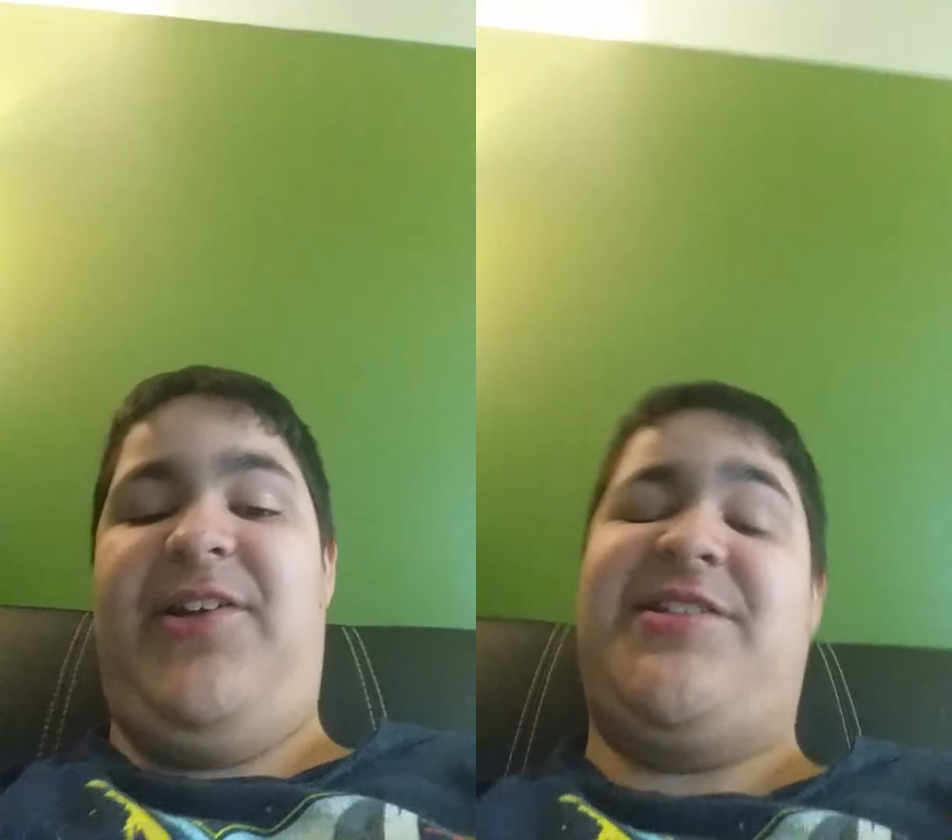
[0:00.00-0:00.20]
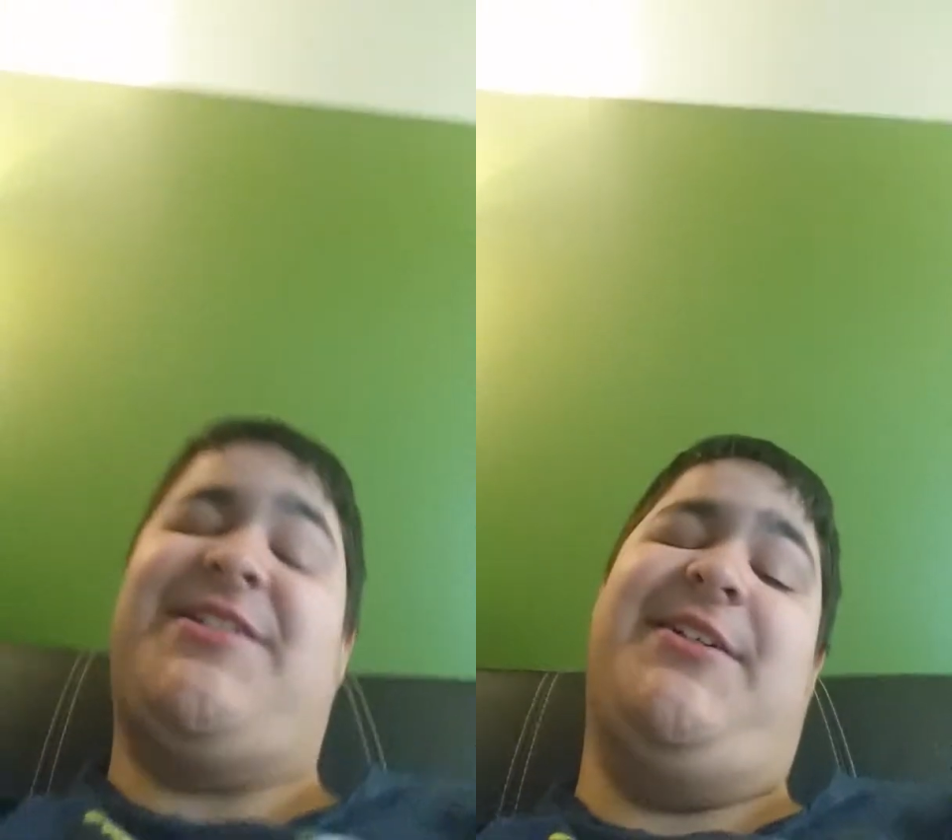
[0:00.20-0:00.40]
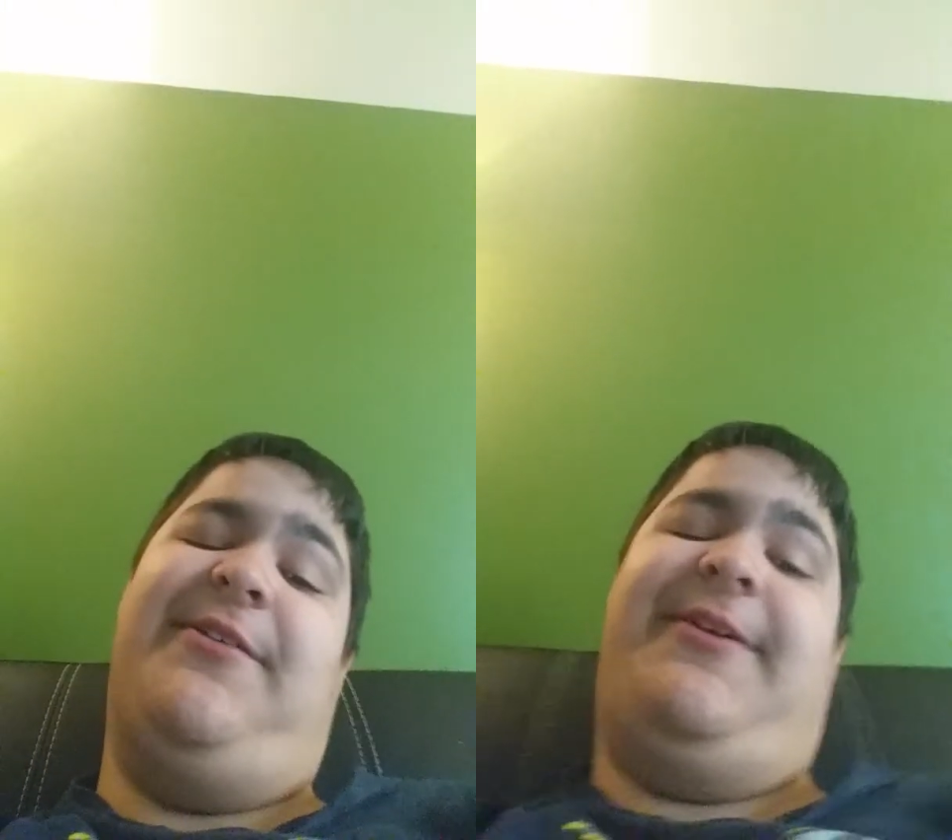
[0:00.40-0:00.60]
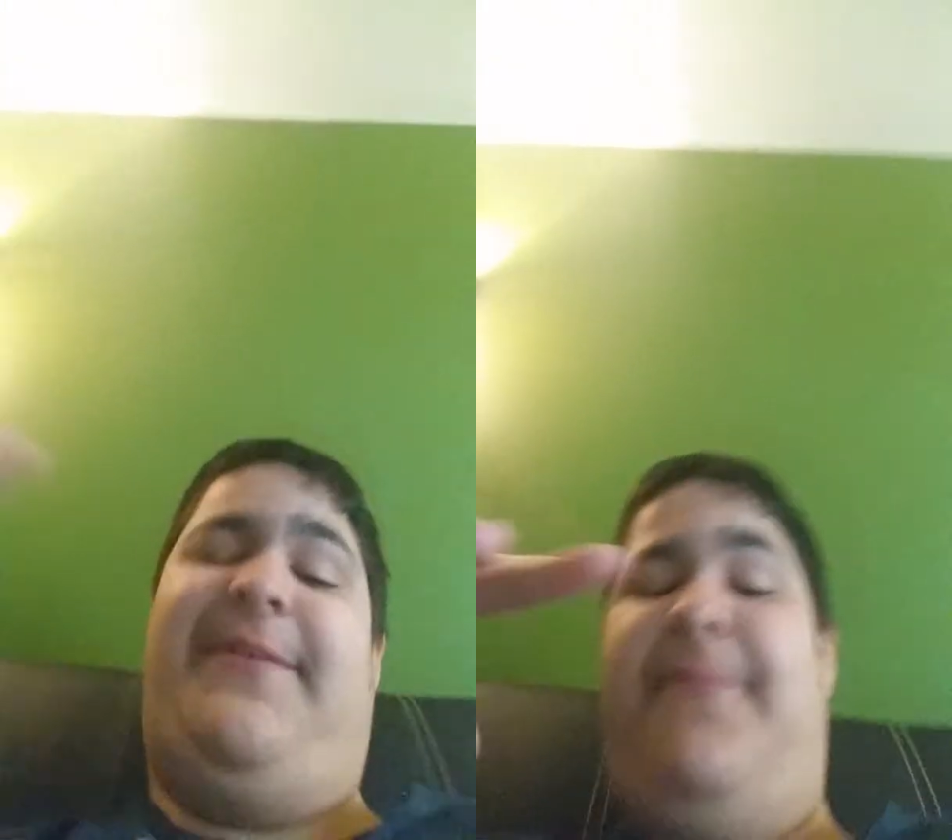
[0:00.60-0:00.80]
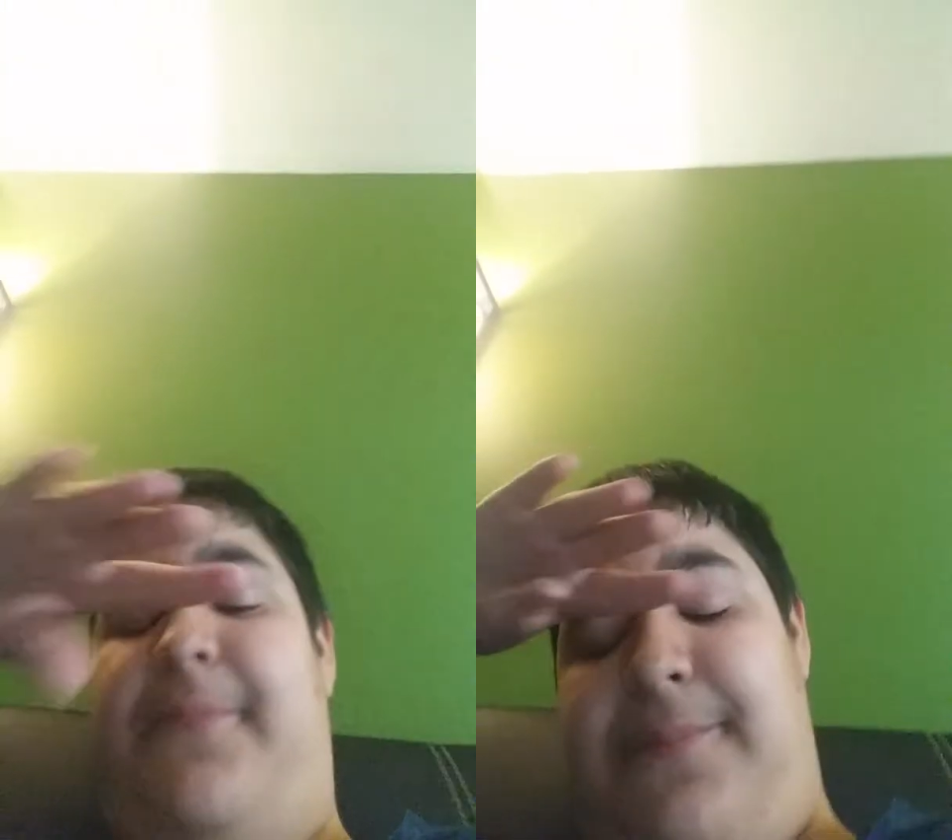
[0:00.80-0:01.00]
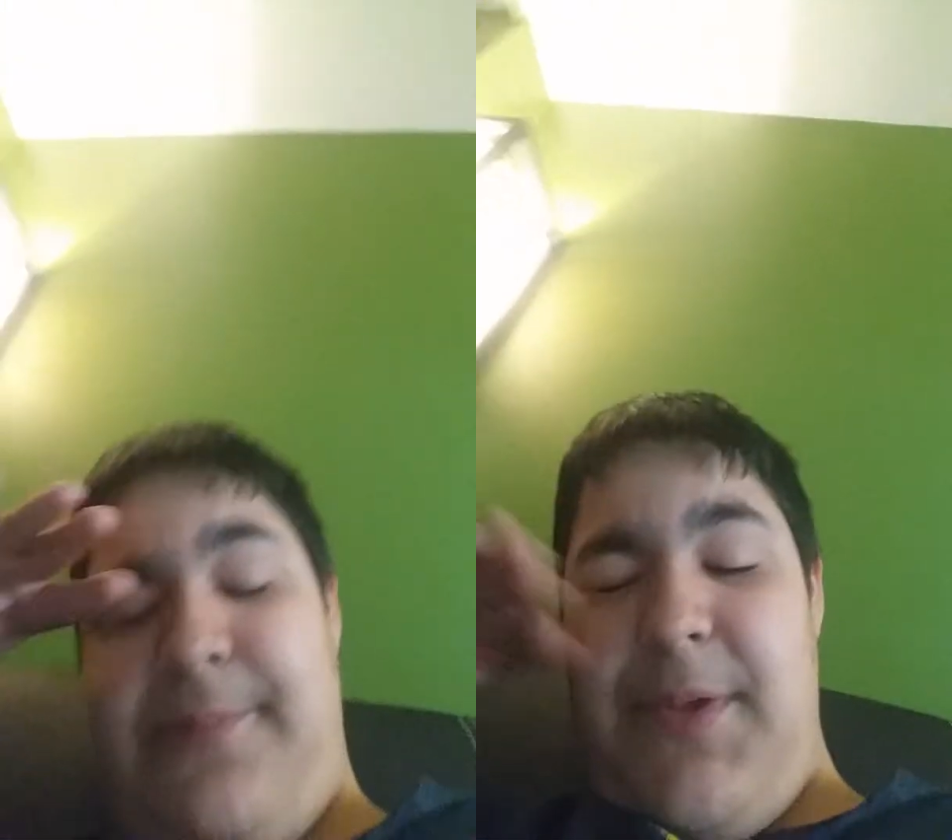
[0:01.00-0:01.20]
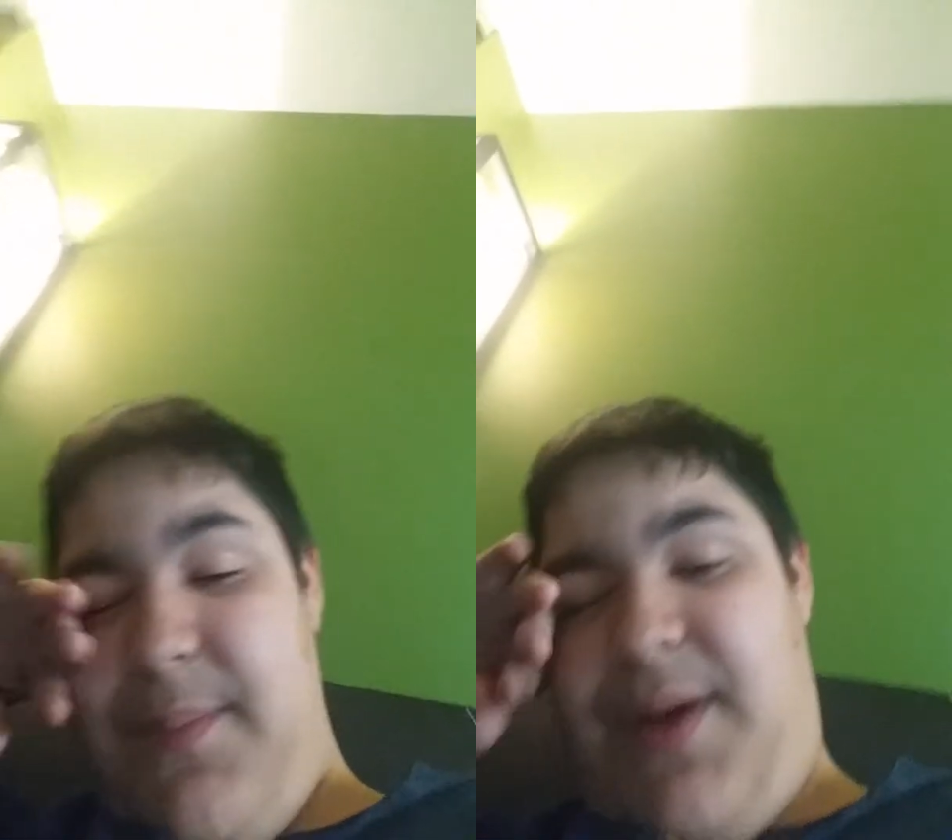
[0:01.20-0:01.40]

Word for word: were just chilling in